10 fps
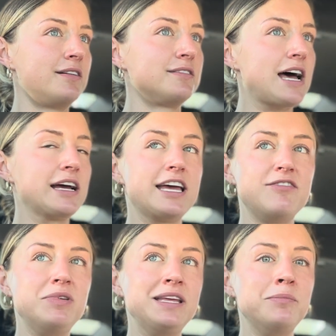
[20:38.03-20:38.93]
that
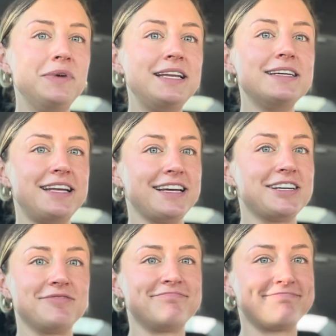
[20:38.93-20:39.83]
gave me the immediate ick.
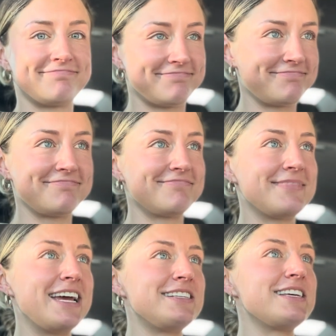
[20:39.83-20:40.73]

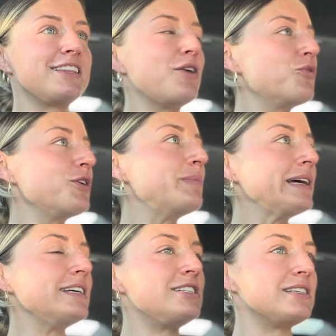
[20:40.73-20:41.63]
Hate saying that word, but
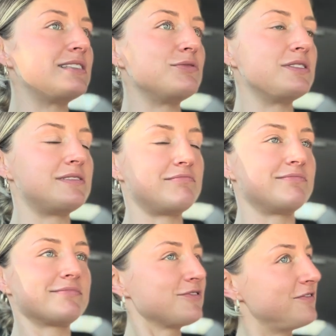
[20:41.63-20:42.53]
it just was
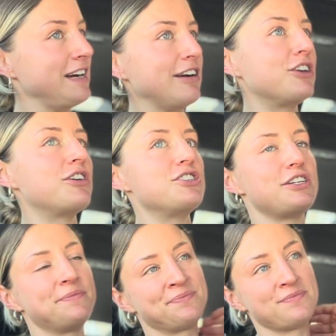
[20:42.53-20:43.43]
very
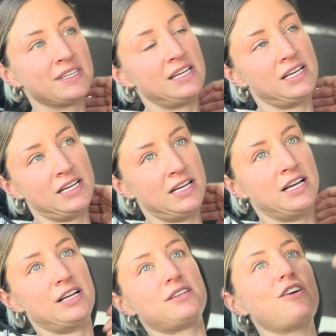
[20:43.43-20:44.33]
cringy.
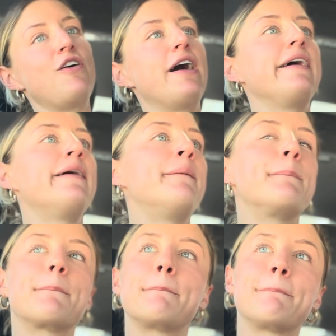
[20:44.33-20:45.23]
So I
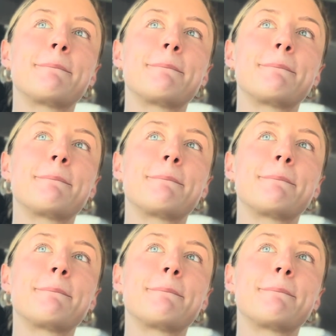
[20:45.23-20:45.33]
am